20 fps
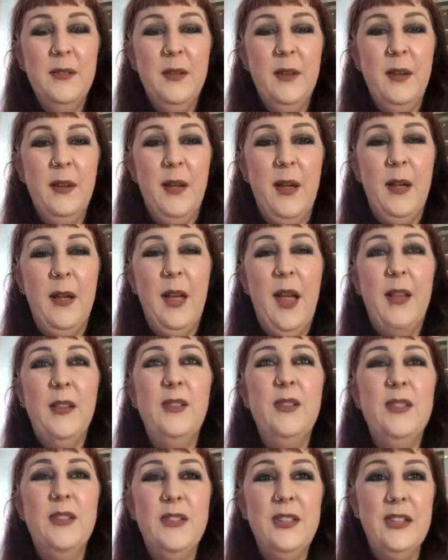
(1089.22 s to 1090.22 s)
I
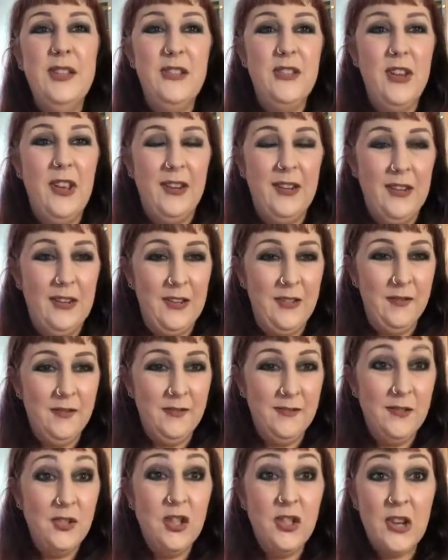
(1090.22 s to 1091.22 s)
used to teach at a
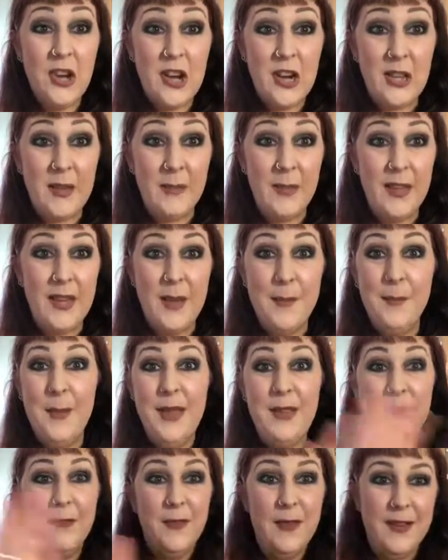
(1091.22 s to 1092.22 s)
gym, like a
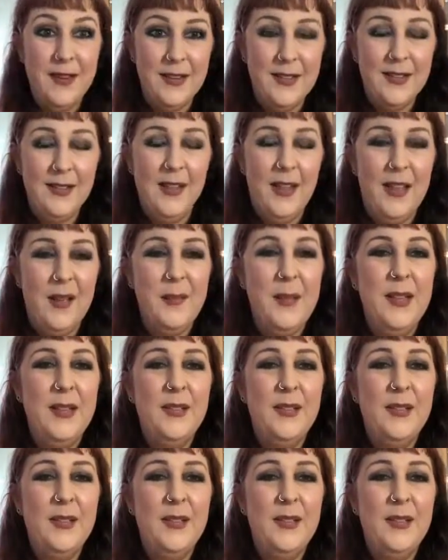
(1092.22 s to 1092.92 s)
big fitness club.